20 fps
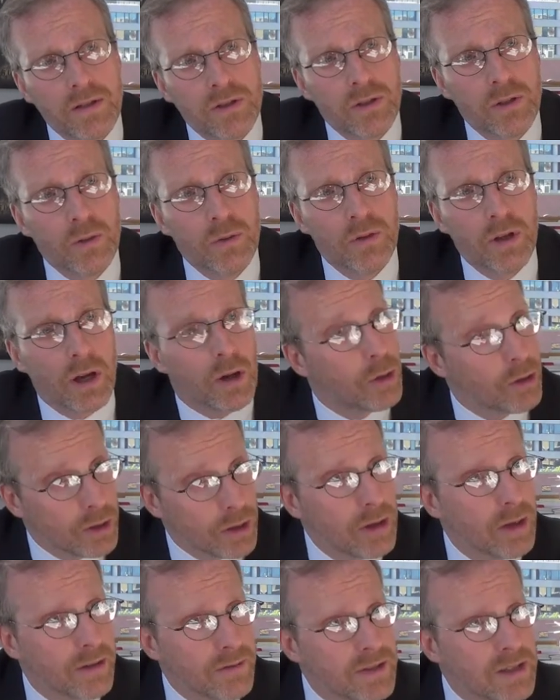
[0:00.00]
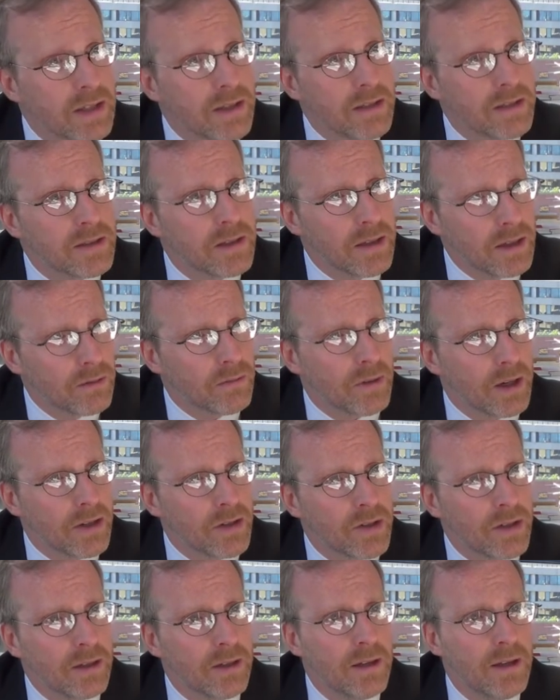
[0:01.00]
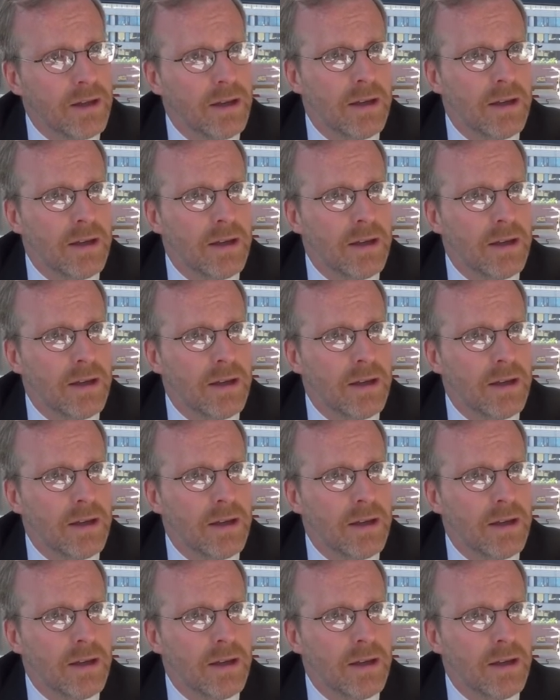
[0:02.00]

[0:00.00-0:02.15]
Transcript: to the Khodorkovskys in Russia,